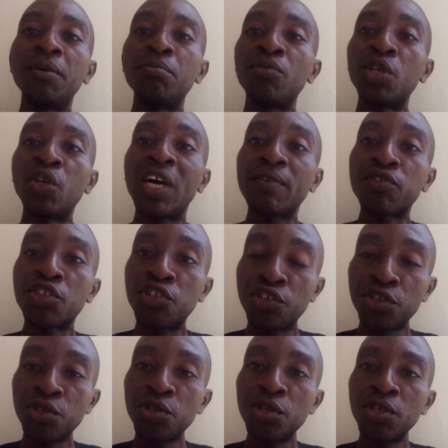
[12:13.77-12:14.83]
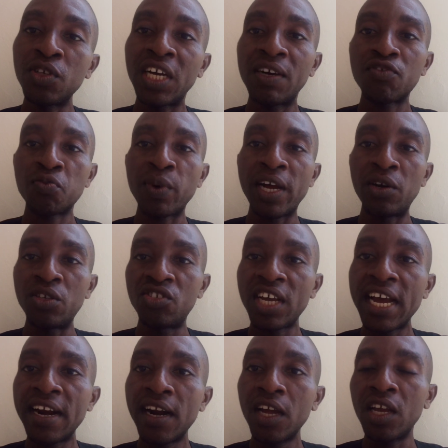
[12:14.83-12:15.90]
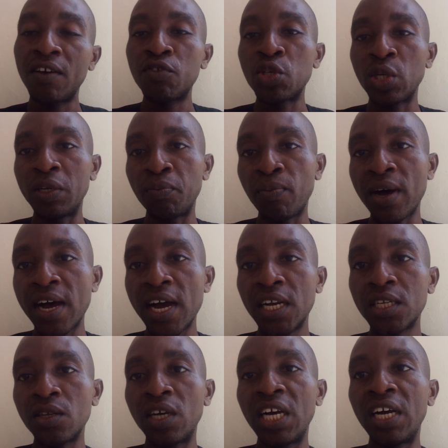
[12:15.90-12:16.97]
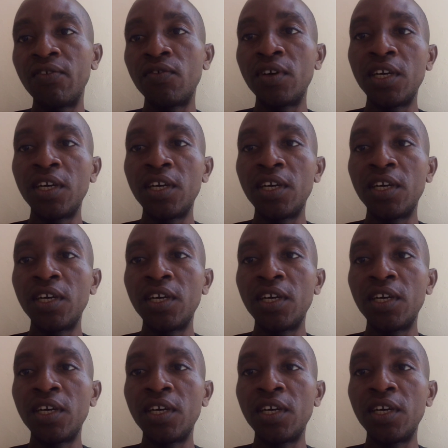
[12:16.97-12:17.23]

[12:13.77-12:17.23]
you have Strewn, you have Spirogyra, you have Tonopart, you have